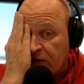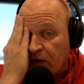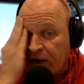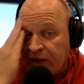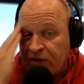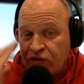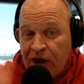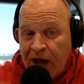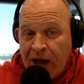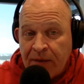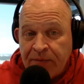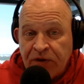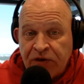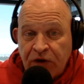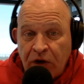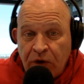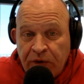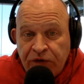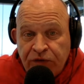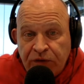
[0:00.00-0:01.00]
great job as
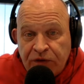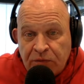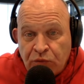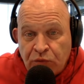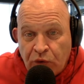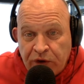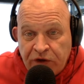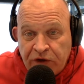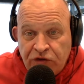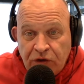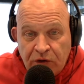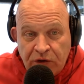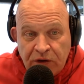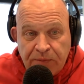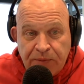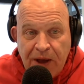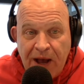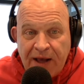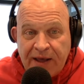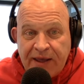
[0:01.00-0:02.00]
always with the morning show and the
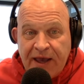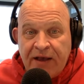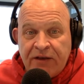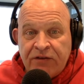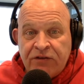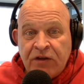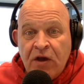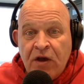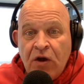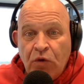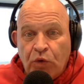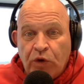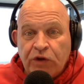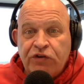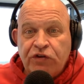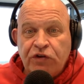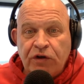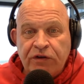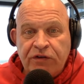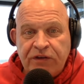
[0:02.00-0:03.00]
podcast.
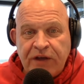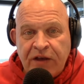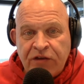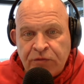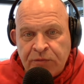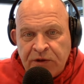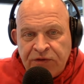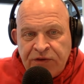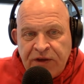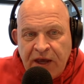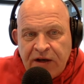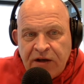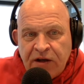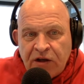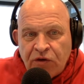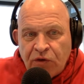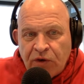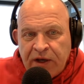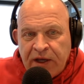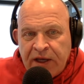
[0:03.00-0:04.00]
What's your assessment of Kenyon
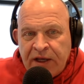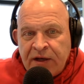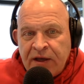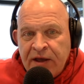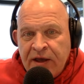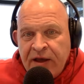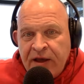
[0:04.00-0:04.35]
Green